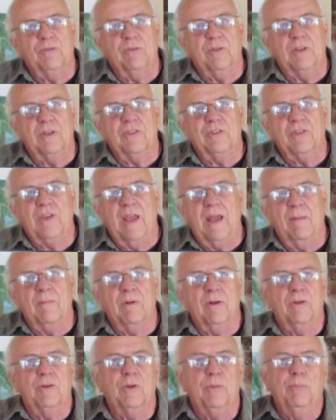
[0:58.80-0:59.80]
for this
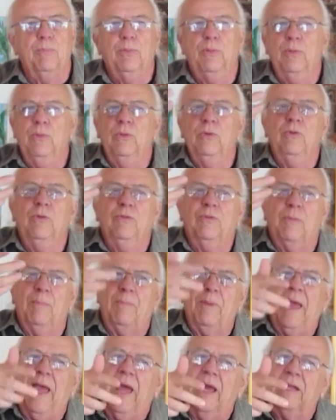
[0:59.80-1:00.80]
camera to prove a
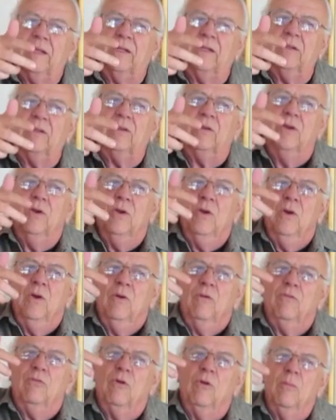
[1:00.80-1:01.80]
patent
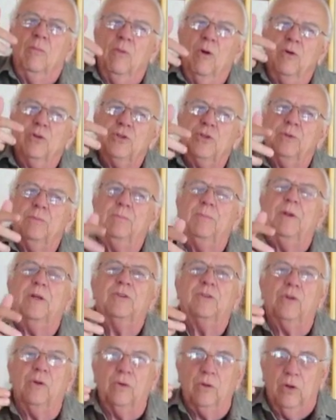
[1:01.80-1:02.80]
for a motion
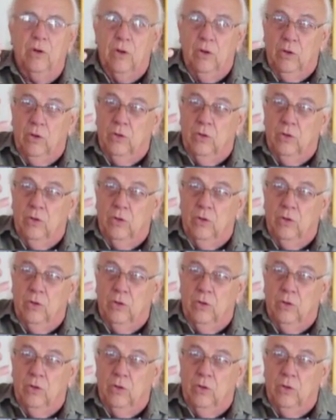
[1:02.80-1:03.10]
picture